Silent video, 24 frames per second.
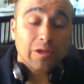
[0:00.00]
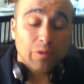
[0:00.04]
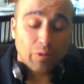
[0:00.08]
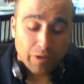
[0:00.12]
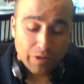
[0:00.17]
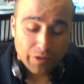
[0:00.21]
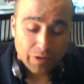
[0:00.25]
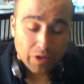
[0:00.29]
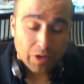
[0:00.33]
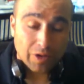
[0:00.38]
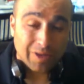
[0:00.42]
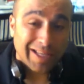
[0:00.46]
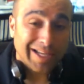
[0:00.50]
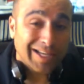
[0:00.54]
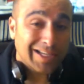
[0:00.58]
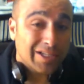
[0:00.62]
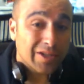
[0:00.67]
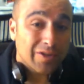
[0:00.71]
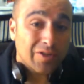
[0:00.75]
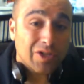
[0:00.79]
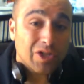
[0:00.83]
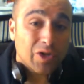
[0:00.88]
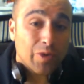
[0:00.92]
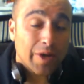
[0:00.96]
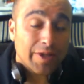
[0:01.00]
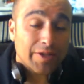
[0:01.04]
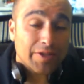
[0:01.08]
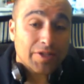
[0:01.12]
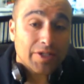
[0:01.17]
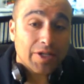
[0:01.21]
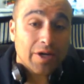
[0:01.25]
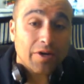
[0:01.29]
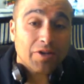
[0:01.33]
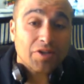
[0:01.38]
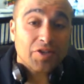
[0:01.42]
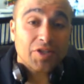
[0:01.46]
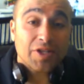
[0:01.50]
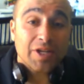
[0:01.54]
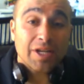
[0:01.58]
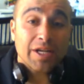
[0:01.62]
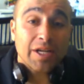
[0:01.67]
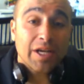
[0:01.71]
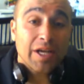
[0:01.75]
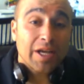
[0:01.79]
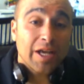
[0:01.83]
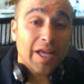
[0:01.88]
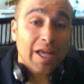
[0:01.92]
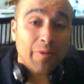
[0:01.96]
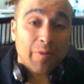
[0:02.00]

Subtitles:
with the link to the UNCRC,